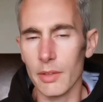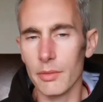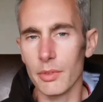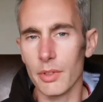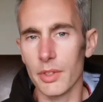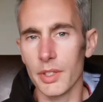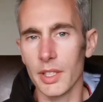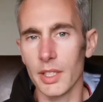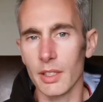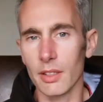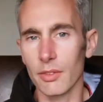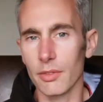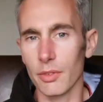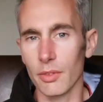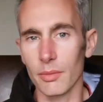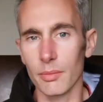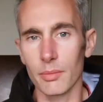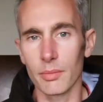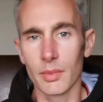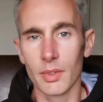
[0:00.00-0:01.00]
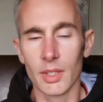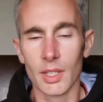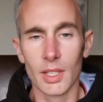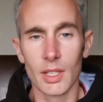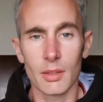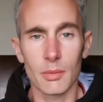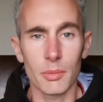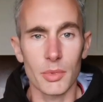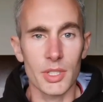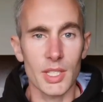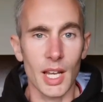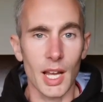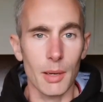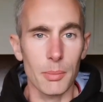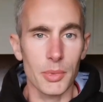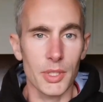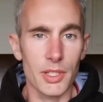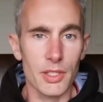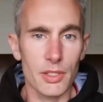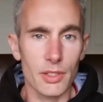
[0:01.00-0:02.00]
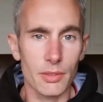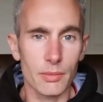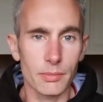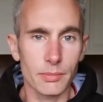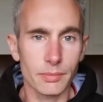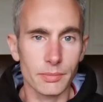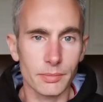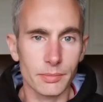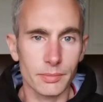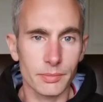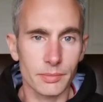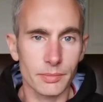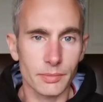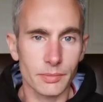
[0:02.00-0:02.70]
everything from metabolism,